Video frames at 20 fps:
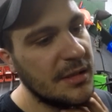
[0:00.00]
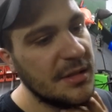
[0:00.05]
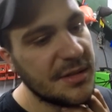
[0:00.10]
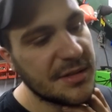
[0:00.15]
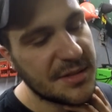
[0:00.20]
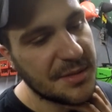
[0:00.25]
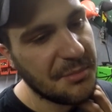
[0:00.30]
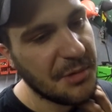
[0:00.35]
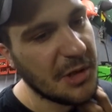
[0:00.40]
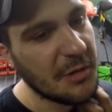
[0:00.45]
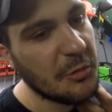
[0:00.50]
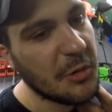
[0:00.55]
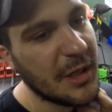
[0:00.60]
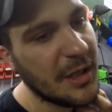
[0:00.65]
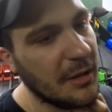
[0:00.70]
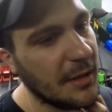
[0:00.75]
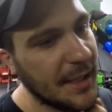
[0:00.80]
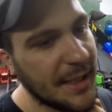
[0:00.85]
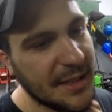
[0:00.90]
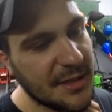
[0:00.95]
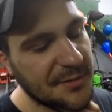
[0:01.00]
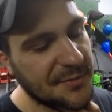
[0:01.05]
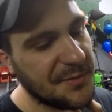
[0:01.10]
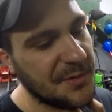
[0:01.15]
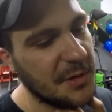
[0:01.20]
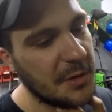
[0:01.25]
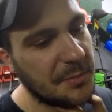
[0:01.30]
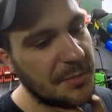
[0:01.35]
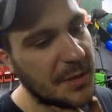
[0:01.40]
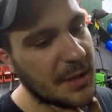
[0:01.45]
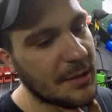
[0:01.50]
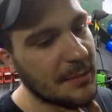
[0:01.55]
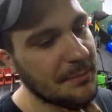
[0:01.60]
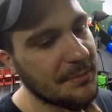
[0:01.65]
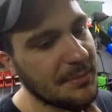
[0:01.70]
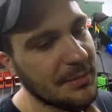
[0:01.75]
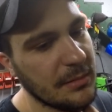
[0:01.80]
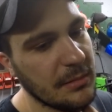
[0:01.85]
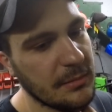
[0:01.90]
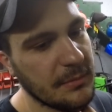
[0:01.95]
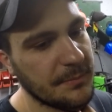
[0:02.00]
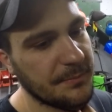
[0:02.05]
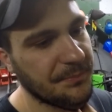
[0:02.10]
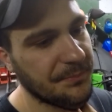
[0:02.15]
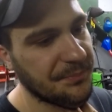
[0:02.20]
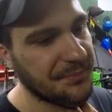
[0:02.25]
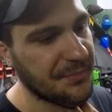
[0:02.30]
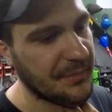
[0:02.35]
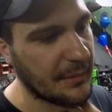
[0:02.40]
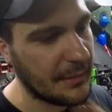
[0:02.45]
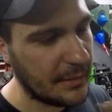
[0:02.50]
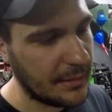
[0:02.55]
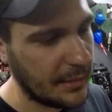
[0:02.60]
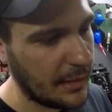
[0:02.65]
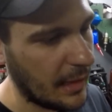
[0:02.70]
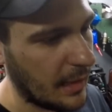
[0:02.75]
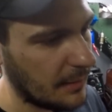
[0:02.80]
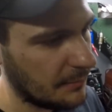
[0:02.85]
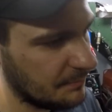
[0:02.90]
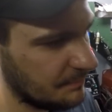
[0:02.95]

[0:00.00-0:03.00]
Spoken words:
some of the wiring at the fuel pump. Yeah.